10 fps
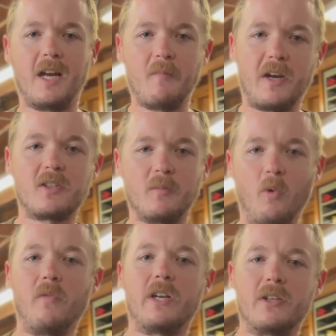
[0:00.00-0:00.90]
I'll make some more
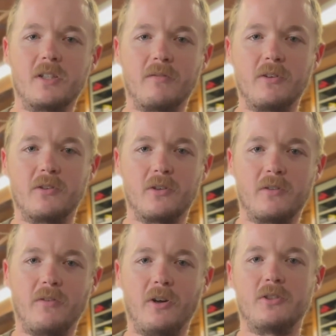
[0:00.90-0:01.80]
videos in the future as
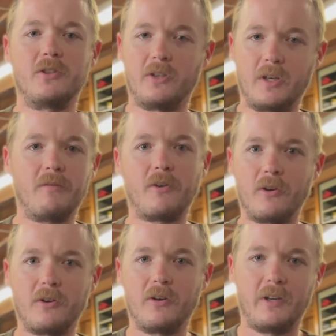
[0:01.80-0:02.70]
far as shooting it
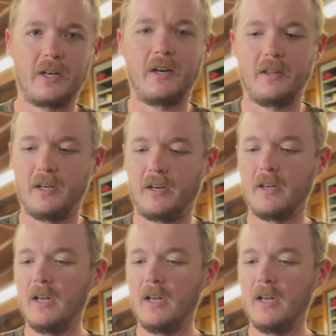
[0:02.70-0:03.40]
further and that kind of thing.